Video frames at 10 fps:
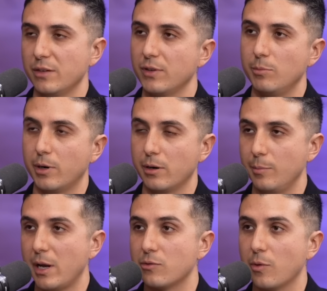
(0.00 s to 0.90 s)
even
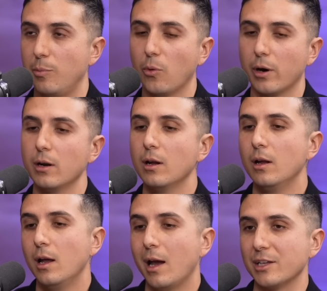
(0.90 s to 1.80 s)
better rapport,
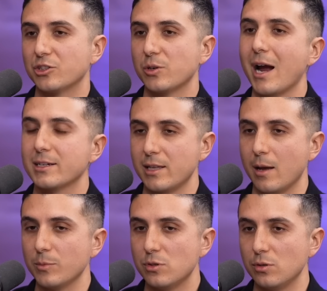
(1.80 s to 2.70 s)
attracts
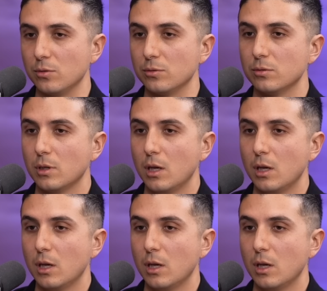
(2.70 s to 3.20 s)
them to,